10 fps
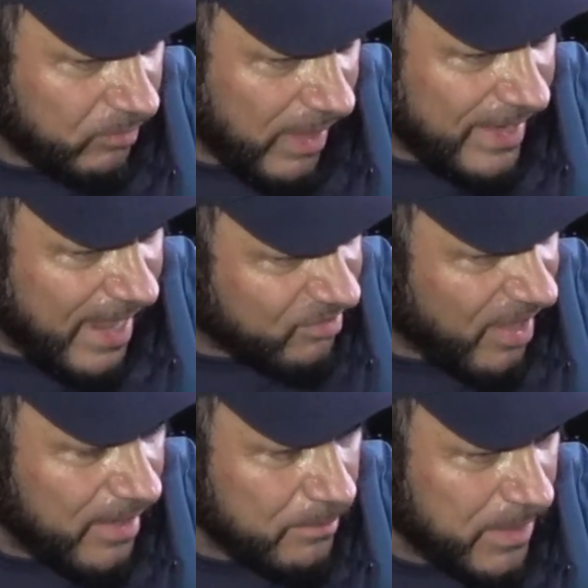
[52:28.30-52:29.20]
Then they're
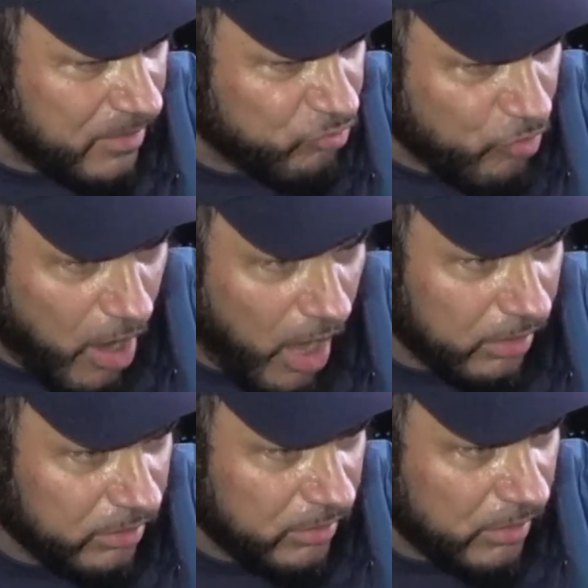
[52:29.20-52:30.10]
telling me,
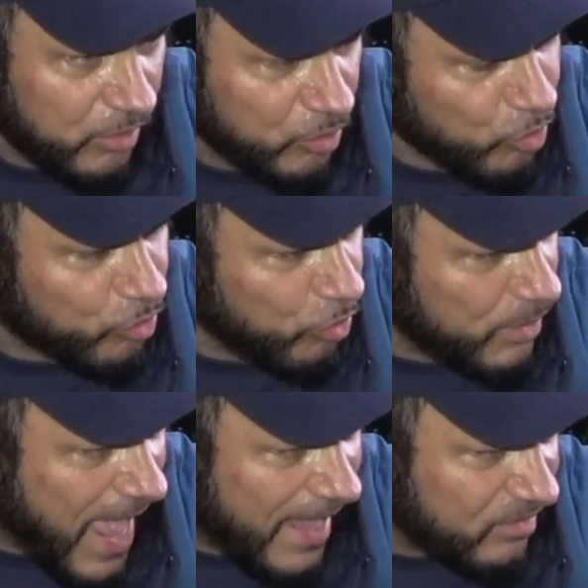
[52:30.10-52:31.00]
look
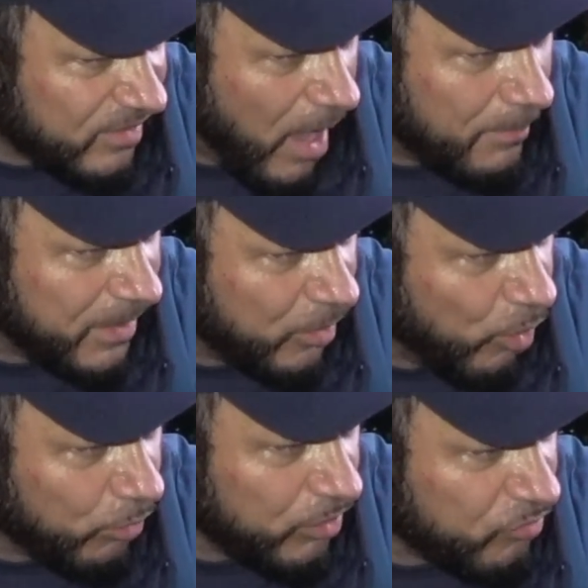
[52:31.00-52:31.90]
who that is coming
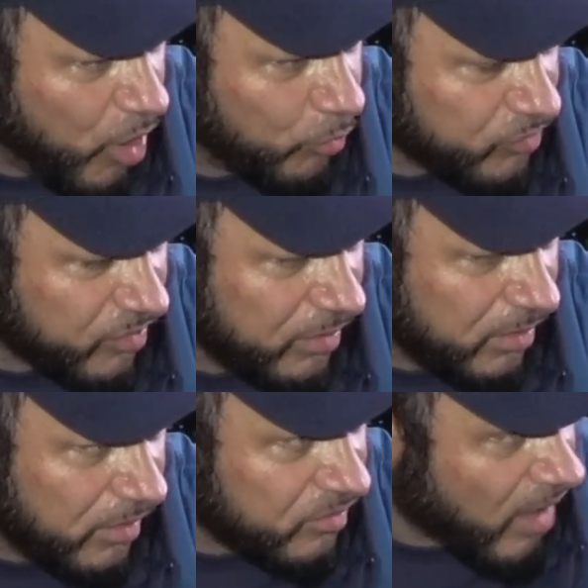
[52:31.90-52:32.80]
along the road.
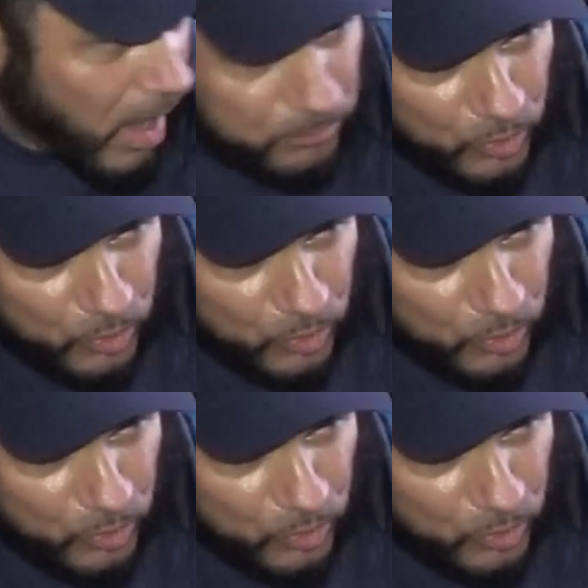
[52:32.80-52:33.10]
So I'm